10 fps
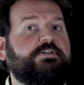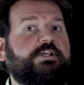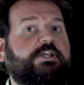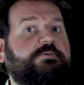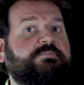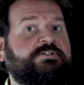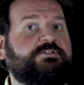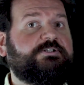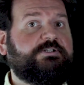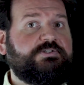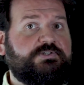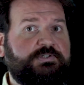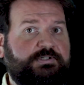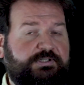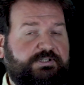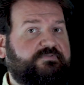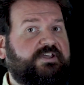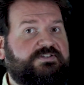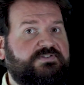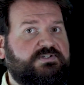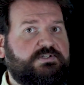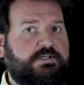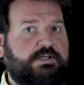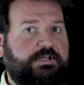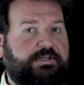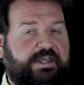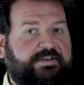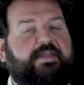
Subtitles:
Equipment cards, Events, and